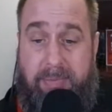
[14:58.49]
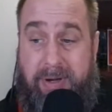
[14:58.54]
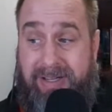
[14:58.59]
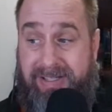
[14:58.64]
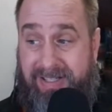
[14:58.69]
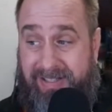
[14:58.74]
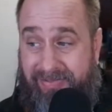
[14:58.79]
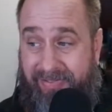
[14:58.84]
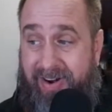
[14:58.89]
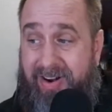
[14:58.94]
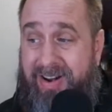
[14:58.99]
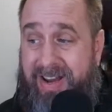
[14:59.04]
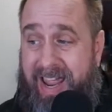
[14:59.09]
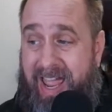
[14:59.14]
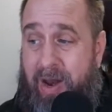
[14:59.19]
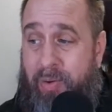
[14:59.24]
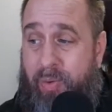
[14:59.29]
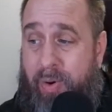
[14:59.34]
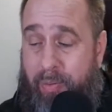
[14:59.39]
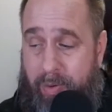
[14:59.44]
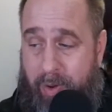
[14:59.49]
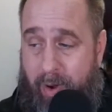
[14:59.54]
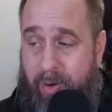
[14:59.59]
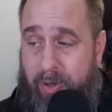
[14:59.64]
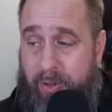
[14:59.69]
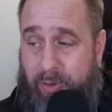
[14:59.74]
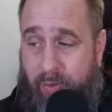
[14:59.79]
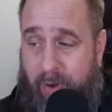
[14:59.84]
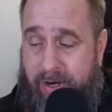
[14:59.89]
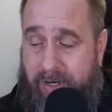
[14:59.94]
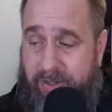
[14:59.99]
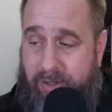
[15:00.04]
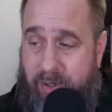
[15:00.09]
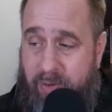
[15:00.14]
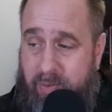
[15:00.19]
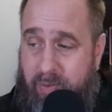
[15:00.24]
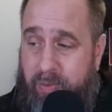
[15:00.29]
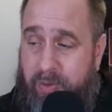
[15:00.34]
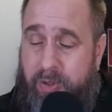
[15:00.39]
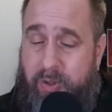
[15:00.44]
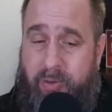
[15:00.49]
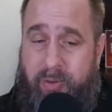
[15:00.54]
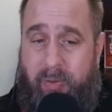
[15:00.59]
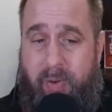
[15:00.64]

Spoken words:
Because at the very end, what we always want to do when we're doing